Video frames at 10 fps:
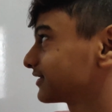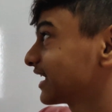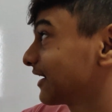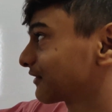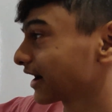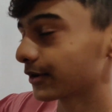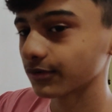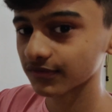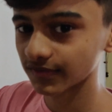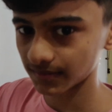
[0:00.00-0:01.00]
as
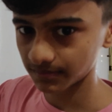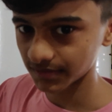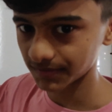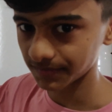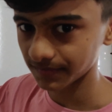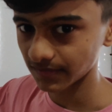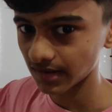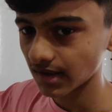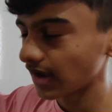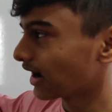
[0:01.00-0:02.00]
Avogadro's number.
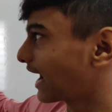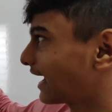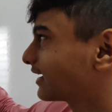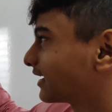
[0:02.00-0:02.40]
And